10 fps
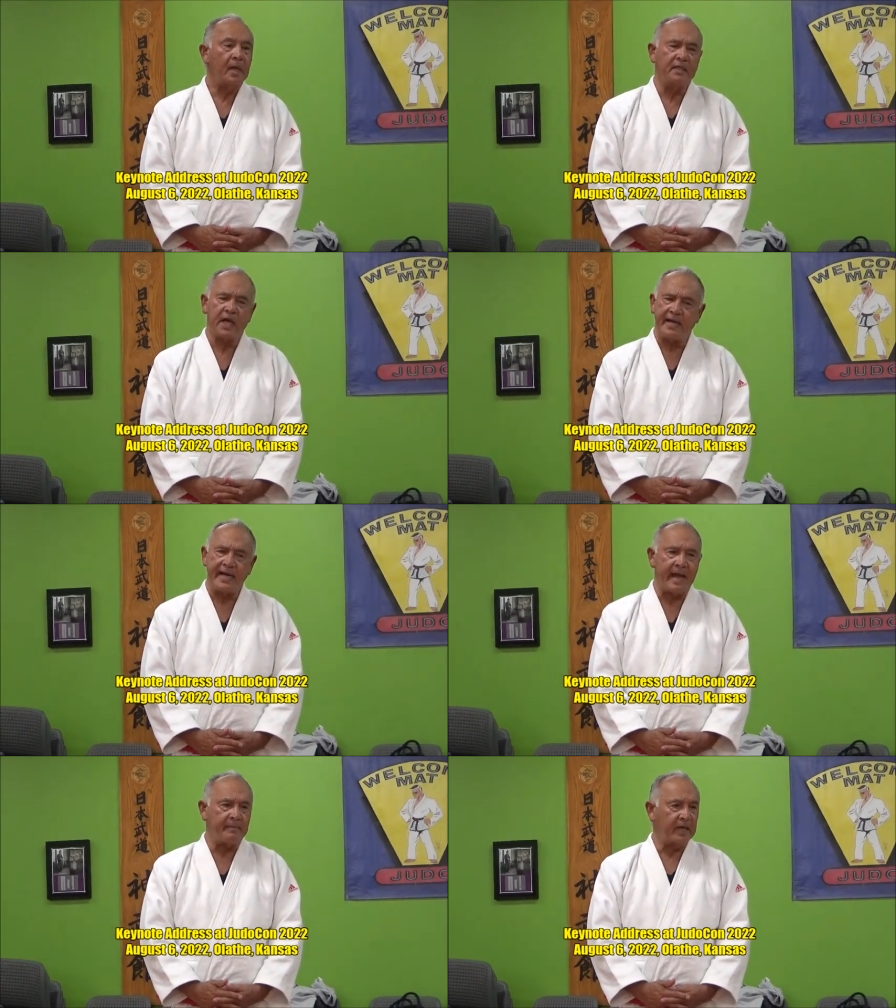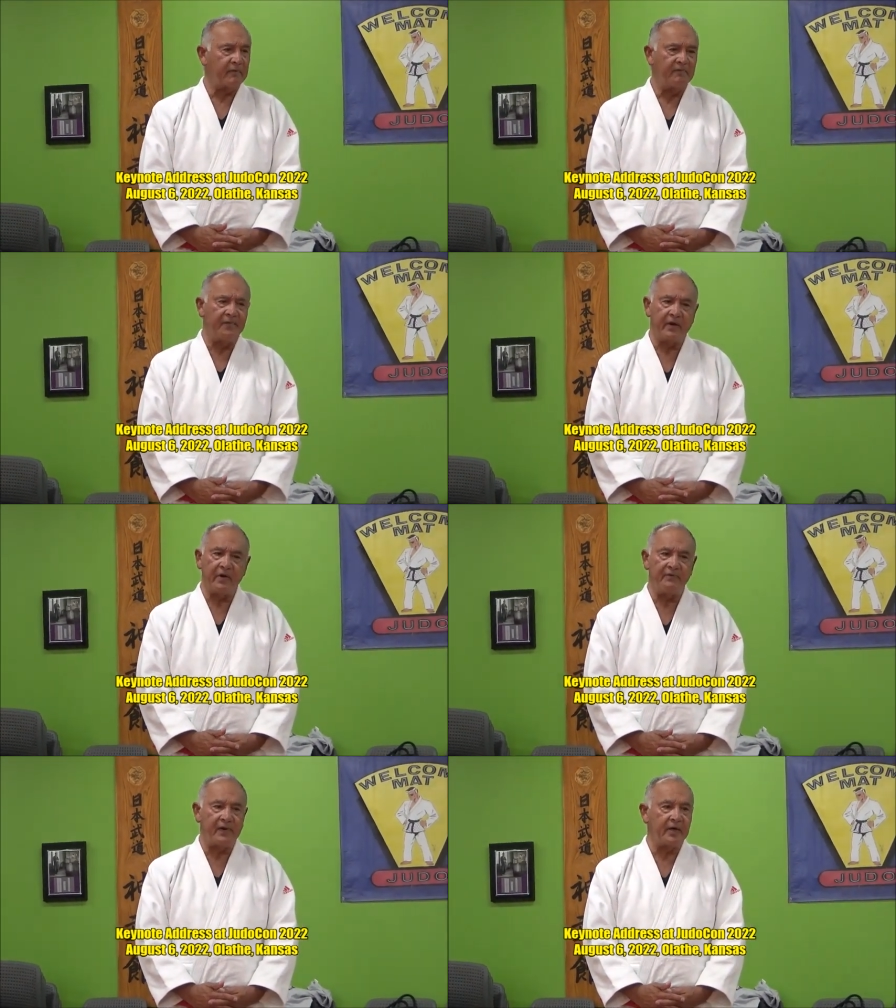Dynamic,
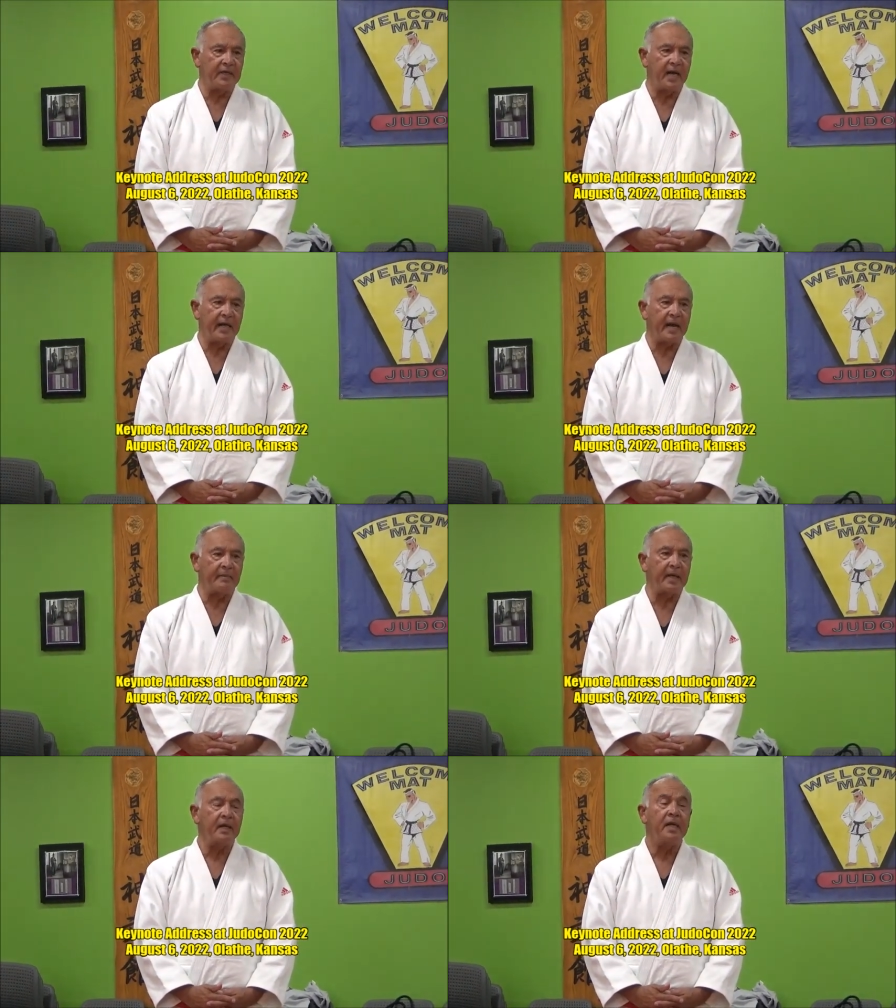very, very dynamic.